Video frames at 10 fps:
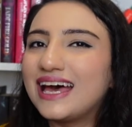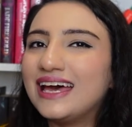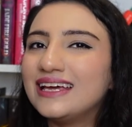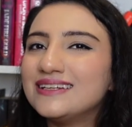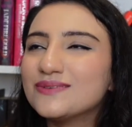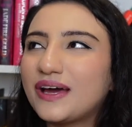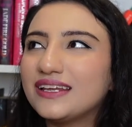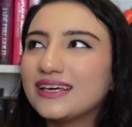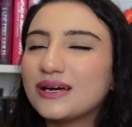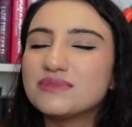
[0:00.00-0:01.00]
and when
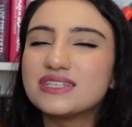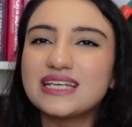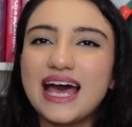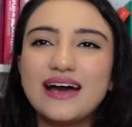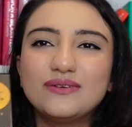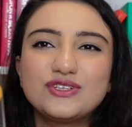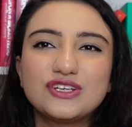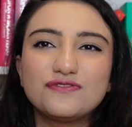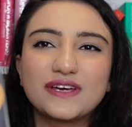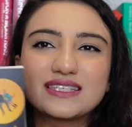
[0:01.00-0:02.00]
he comes to town,
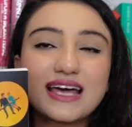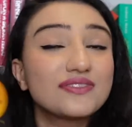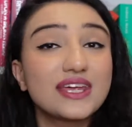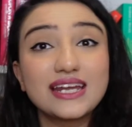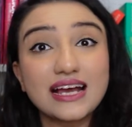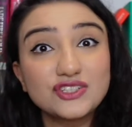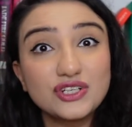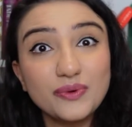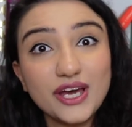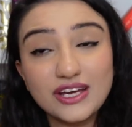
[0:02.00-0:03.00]
she figures out that it
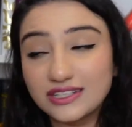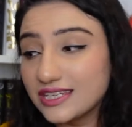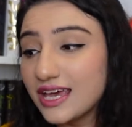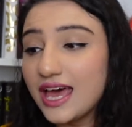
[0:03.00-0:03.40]
actually worked.